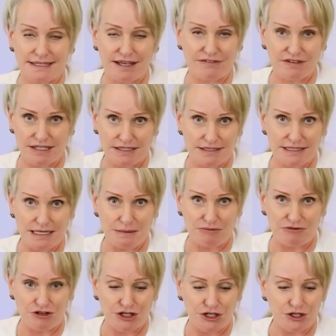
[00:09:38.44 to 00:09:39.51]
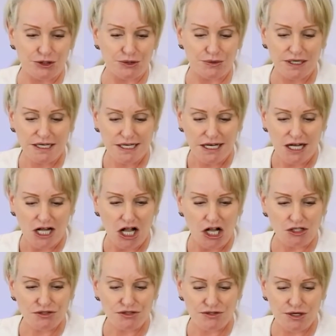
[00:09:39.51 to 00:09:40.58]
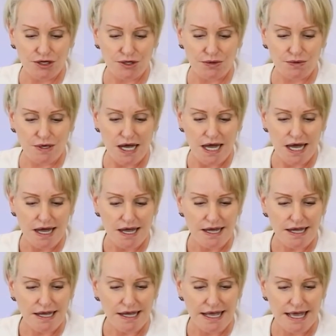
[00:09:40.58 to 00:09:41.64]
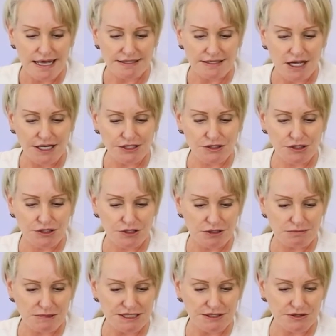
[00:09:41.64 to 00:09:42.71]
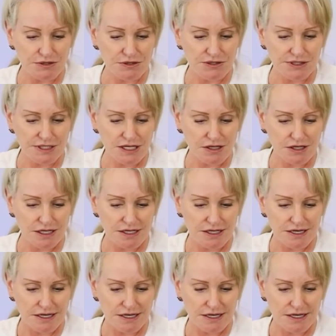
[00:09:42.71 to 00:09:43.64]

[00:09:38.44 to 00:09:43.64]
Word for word: saving step for you. Also, as I turn on my SonoSilk,